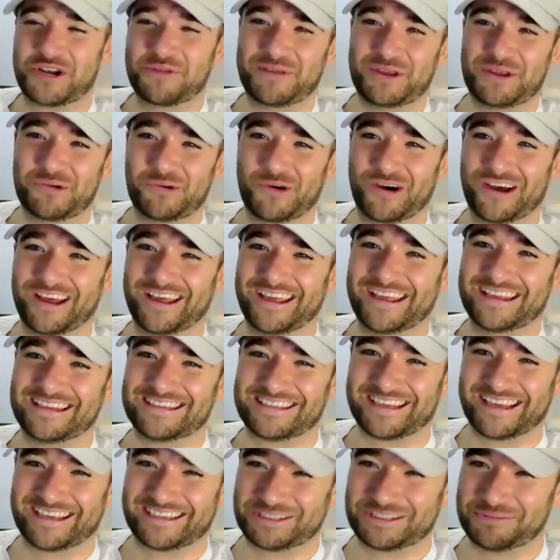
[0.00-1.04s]
be what it's
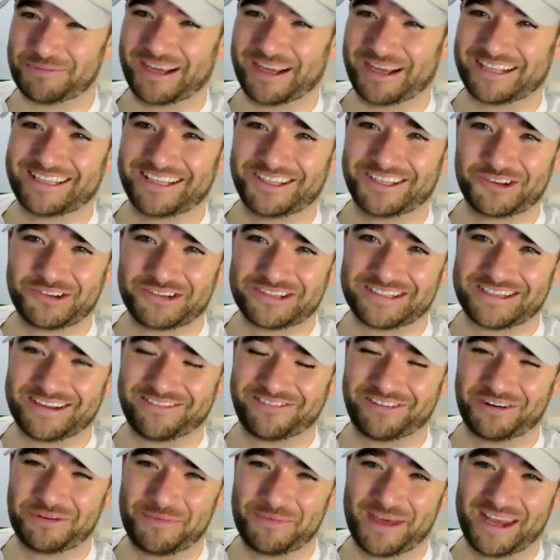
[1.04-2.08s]
expected. Those different
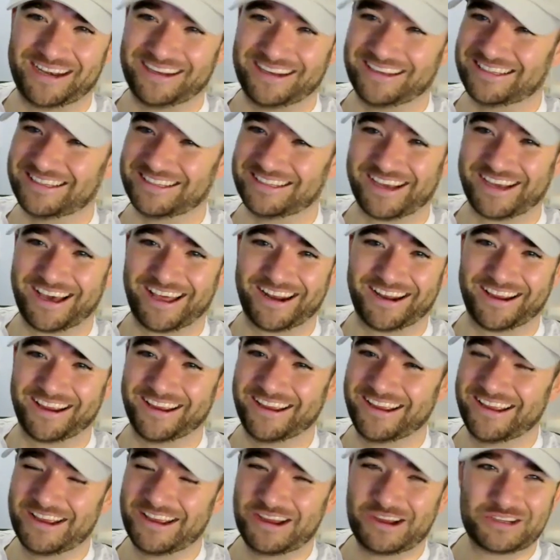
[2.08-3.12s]
amenities, you gotta
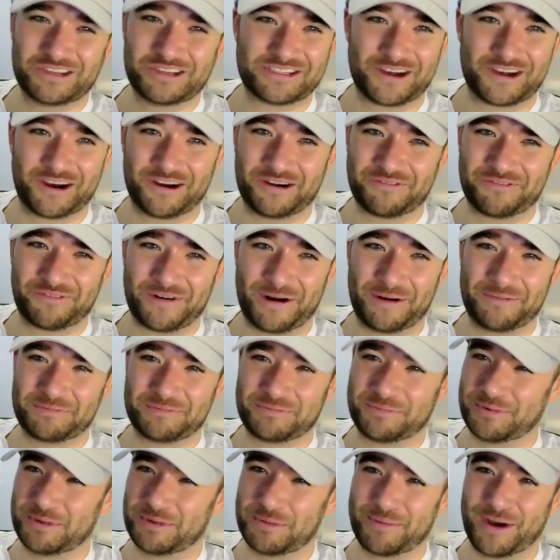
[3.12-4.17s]
start from the
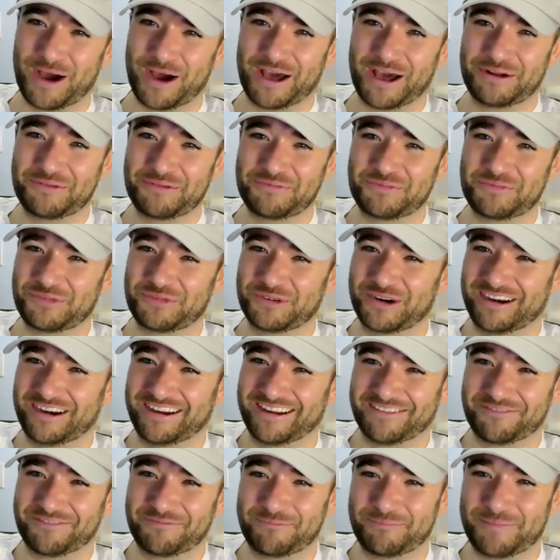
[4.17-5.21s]
bottom, where you
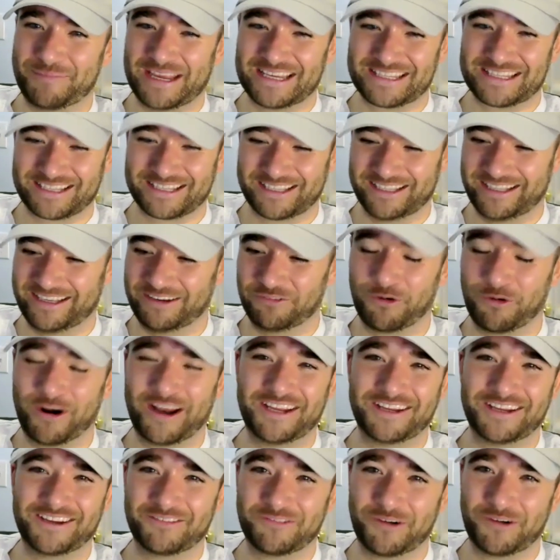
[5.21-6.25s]
basically write
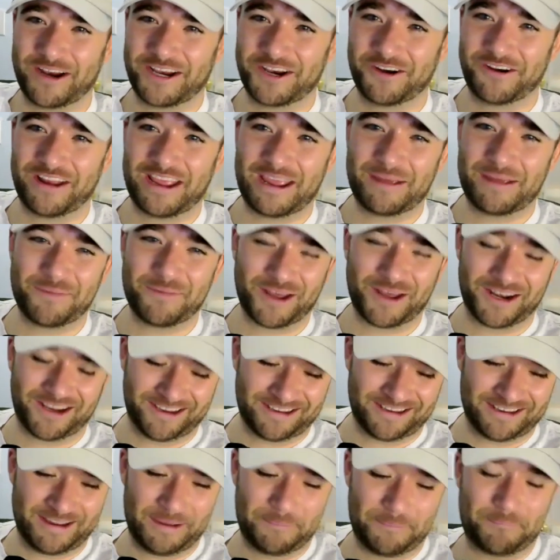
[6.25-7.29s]
your name on a
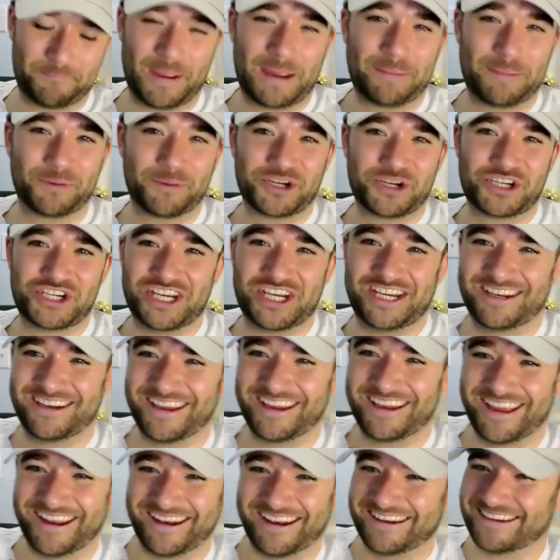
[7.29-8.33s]
paper sheet
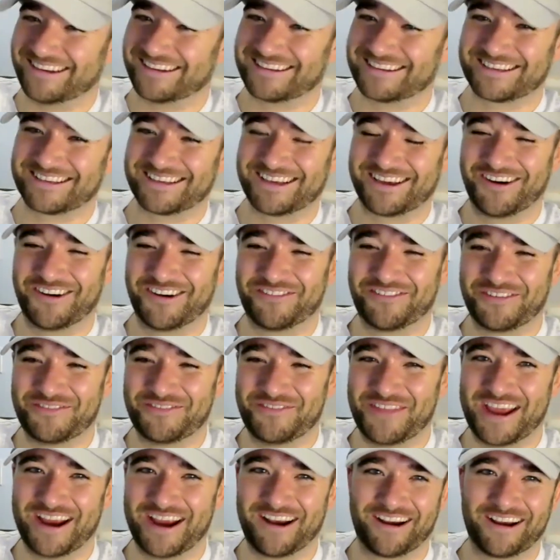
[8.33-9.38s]
and just go from there.
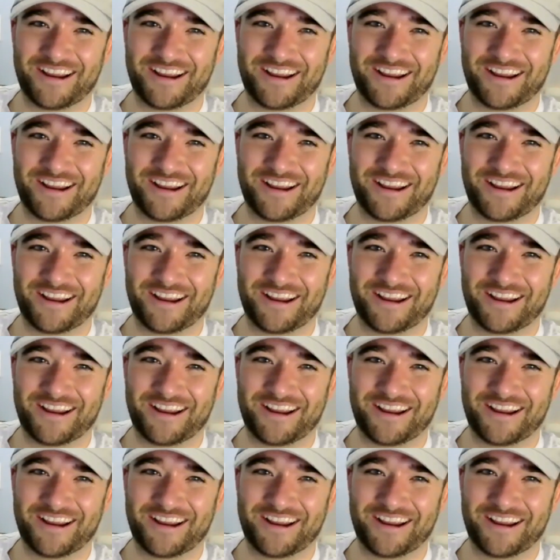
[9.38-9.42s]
